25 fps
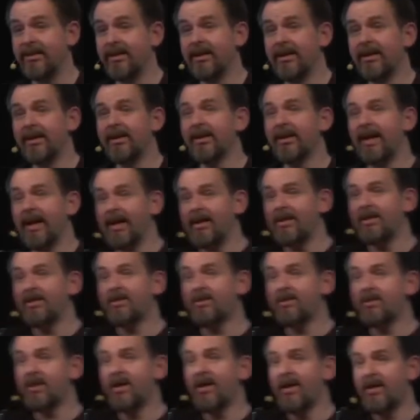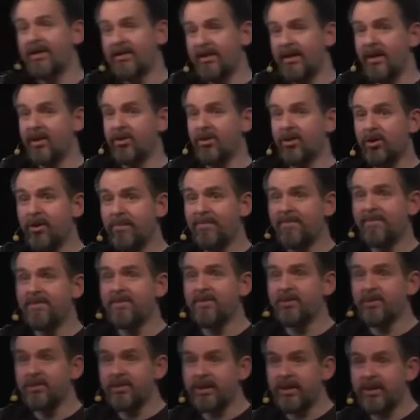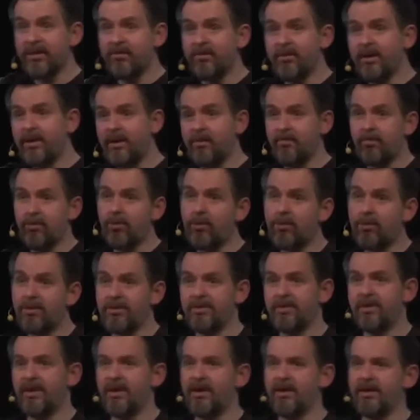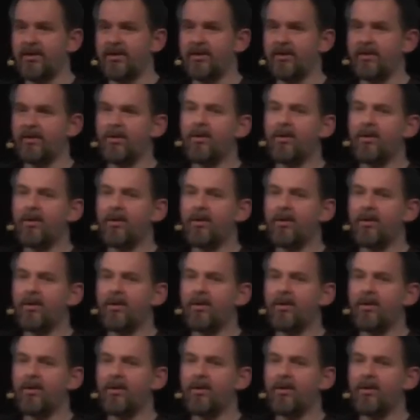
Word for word: If you really are uh, holding this